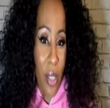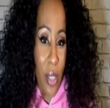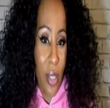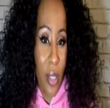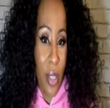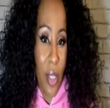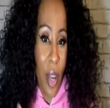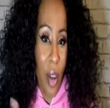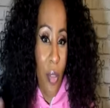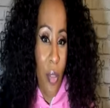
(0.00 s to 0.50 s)
and
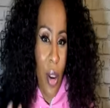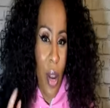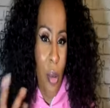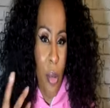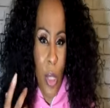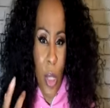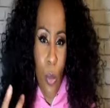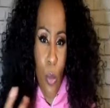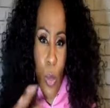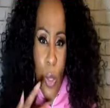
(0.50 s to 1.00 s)
stuff, and I
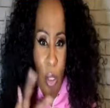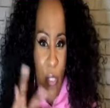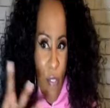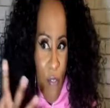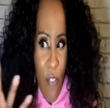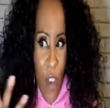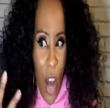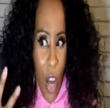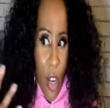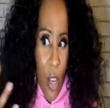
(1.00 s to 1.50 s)
was like, "What the
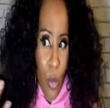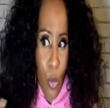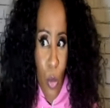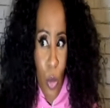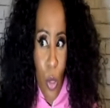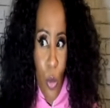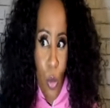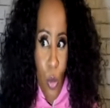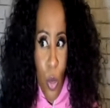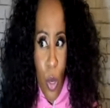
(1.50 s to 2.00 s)
fuck?
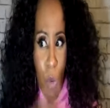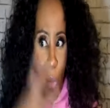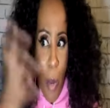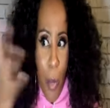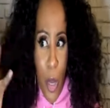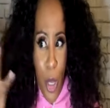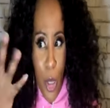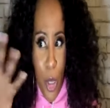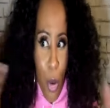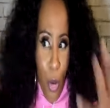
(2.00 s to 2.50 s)
What what
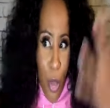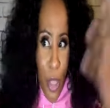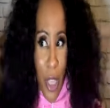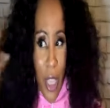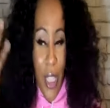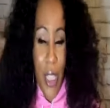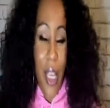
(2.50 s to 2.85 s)
they do this?"